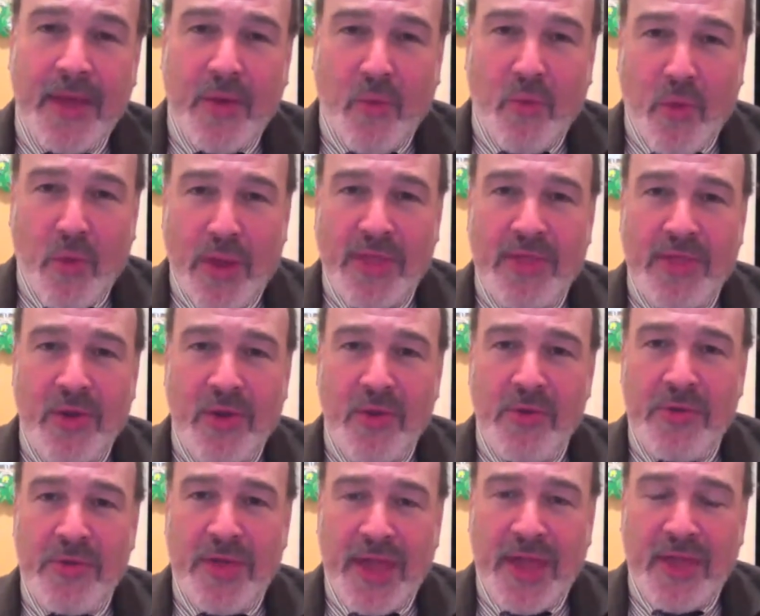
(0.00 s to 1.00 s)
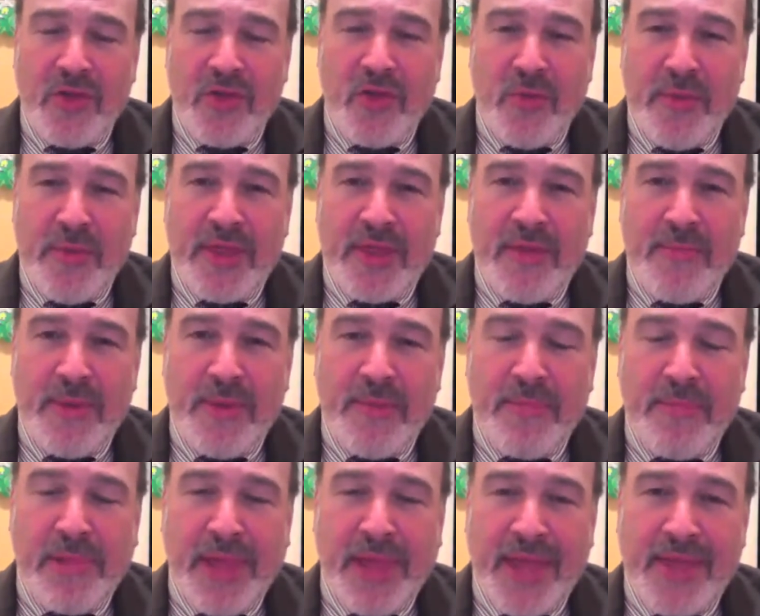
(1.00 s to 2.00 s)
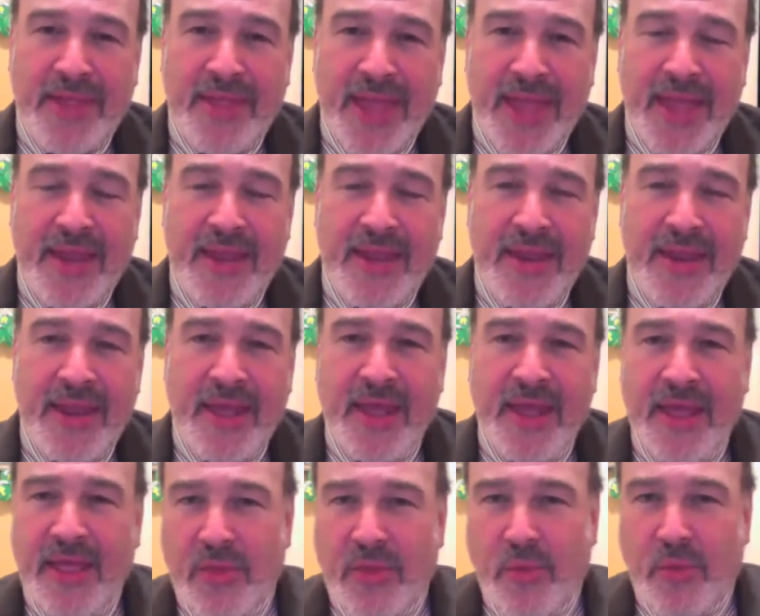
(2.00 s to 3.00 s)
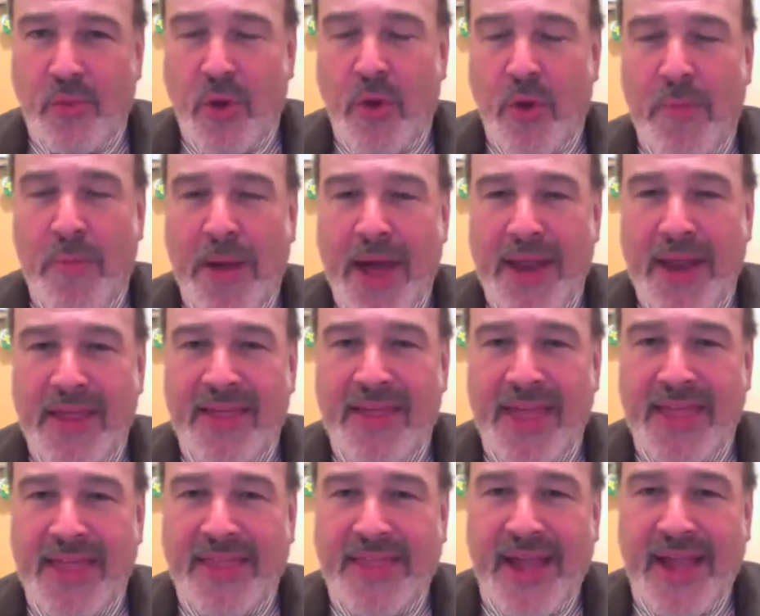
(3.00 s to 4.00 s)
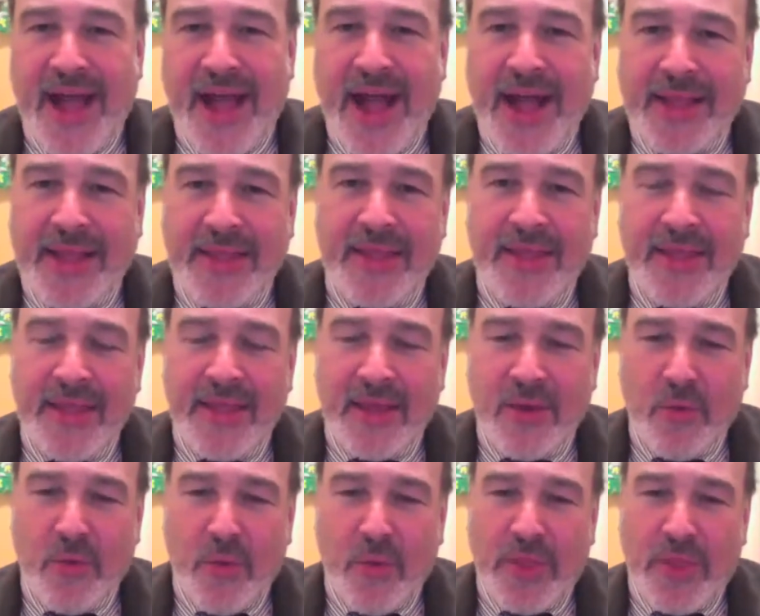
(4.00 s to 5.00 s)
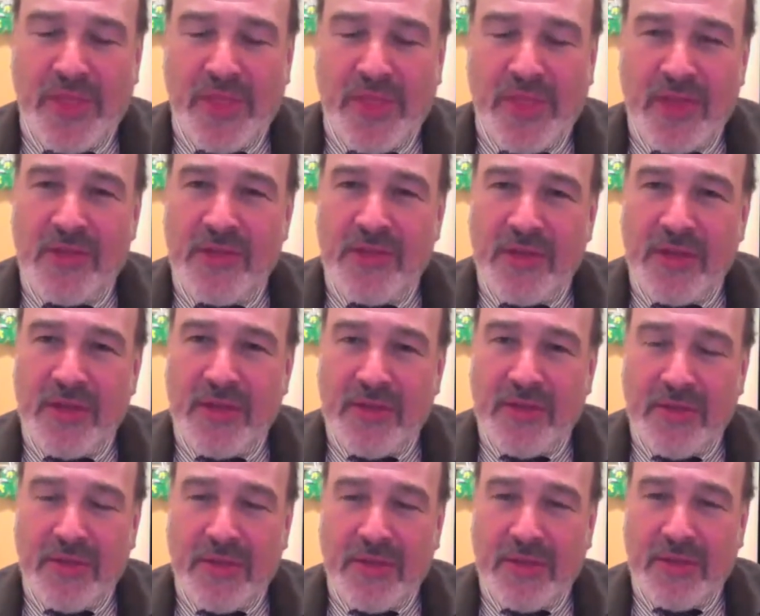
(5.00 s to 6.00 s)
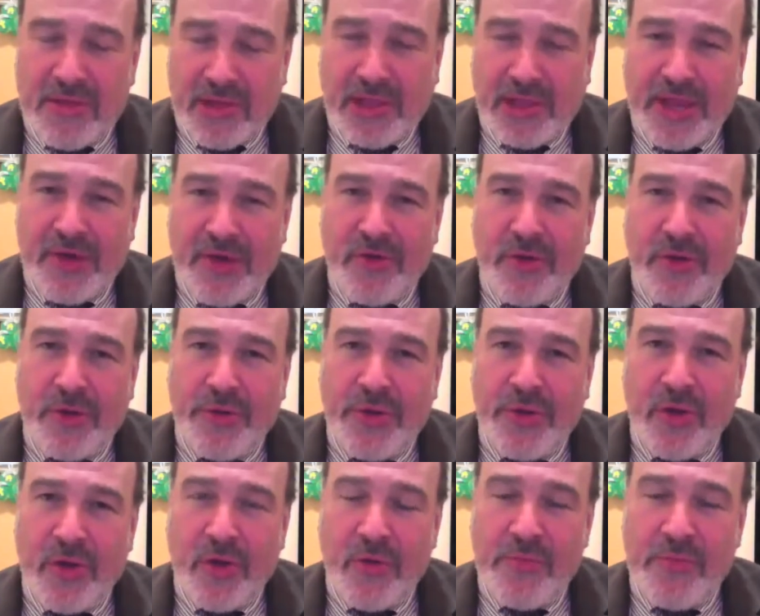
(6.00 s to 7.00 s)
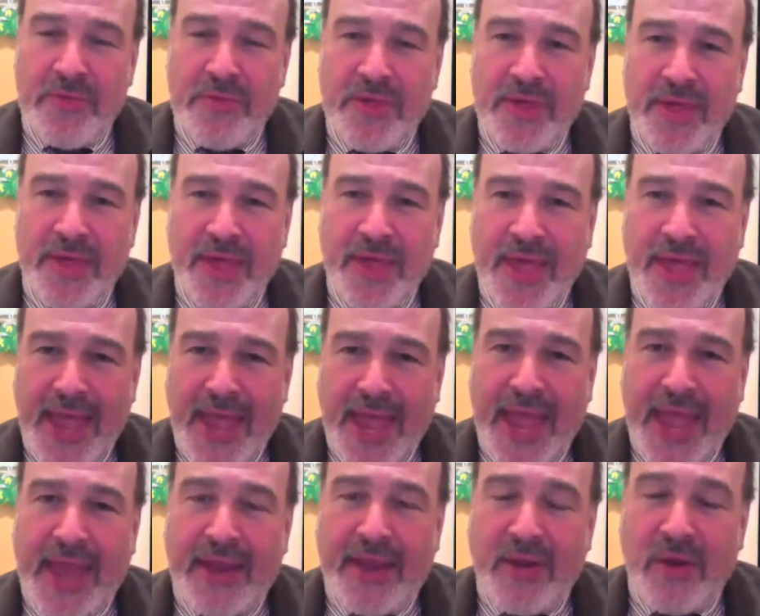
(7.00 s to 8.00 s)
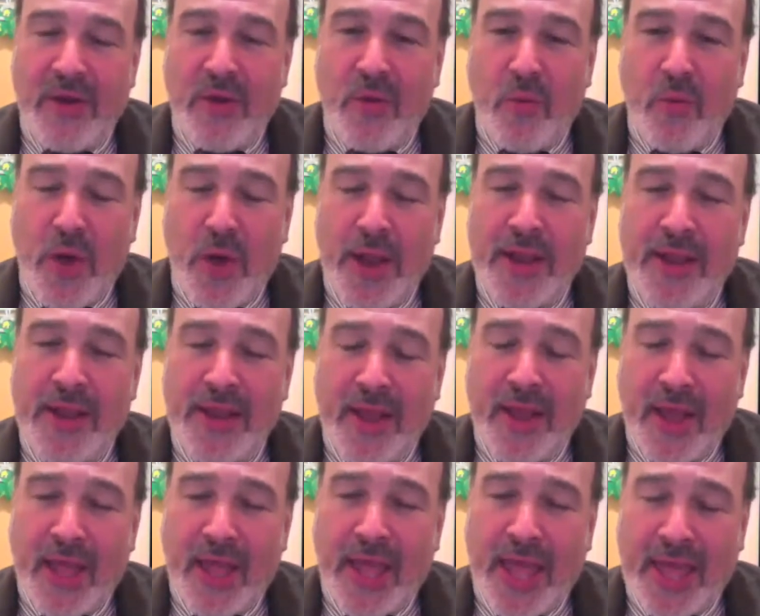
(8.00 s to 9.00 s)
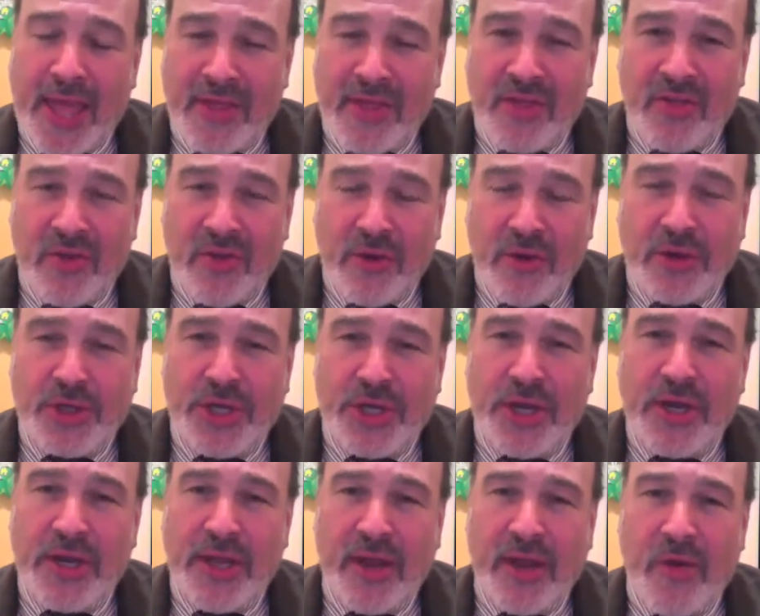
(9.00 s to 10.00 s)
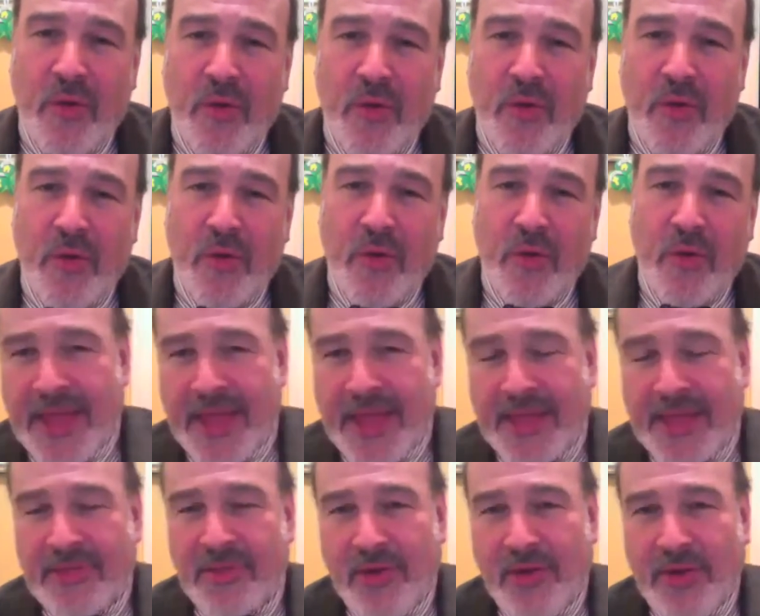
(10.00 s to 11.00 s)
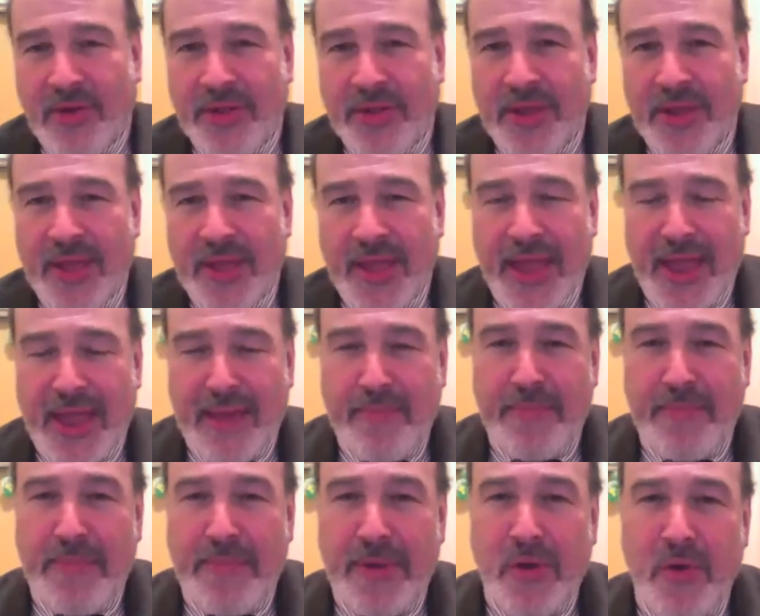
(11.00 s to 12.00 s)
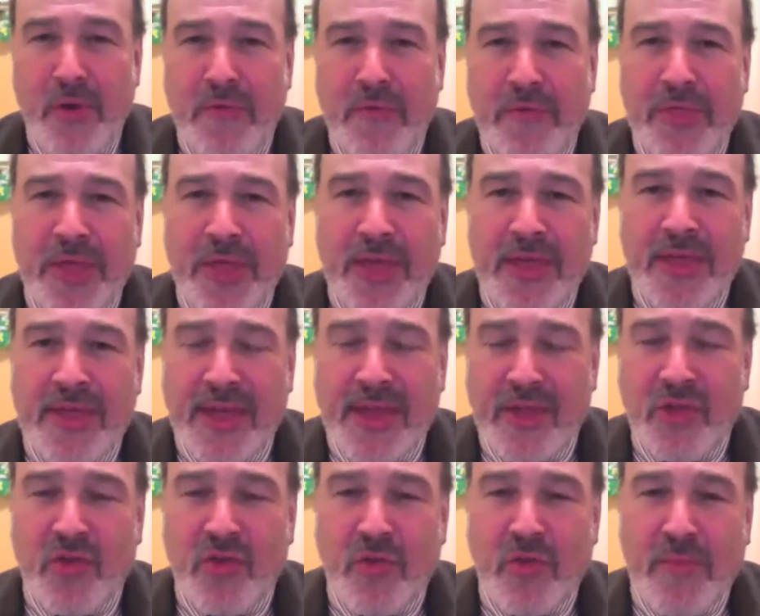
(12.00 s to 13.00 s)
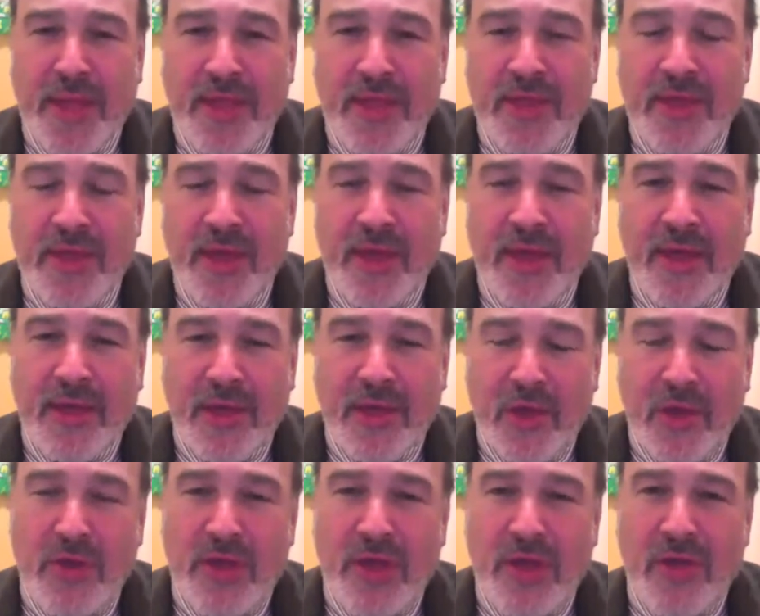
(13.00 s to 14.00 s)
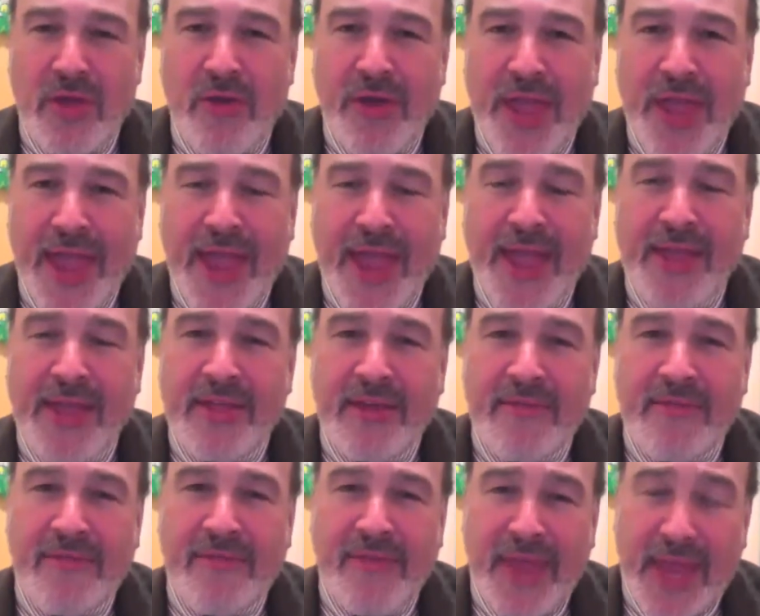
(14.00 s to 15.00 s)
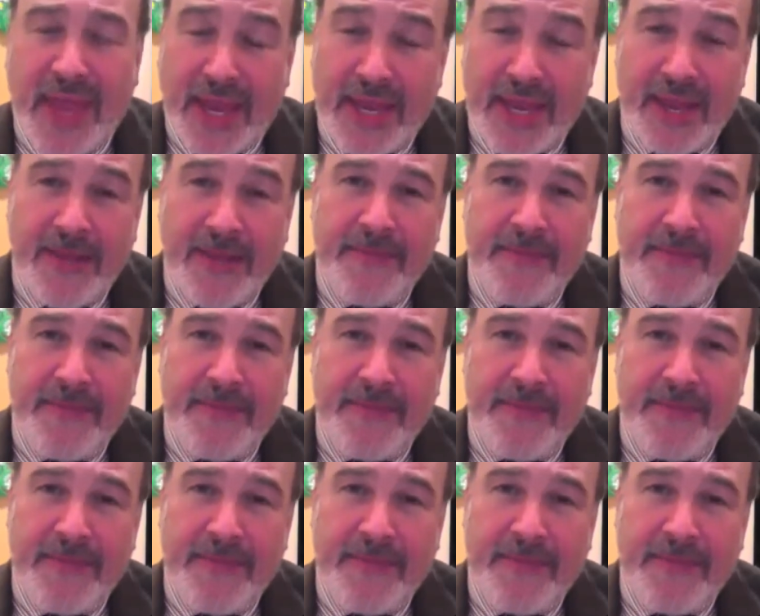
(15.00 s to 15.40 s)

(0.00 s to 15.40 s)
Once those instruments have been placed in, a robot is then docked with these cylindrical tubes, and one as a surgeon can go over to the console and maneuver these instruments using your hands and feet.